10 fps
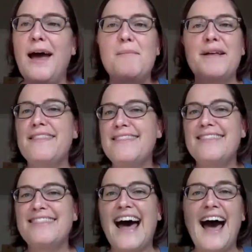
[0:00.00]
But
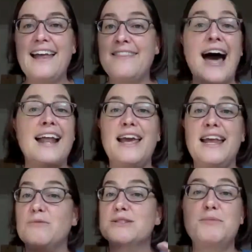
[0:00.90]
that, and
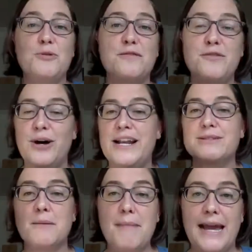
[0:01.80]
it was beautiful and it was
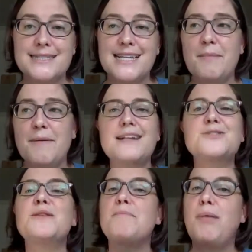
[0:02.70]
amazing, but that is
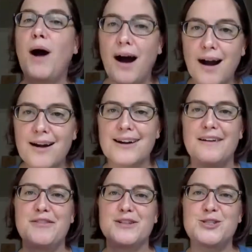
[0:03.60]
only part
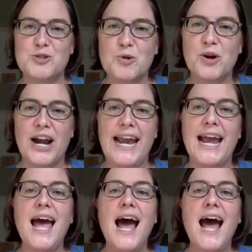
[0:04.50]
of the story.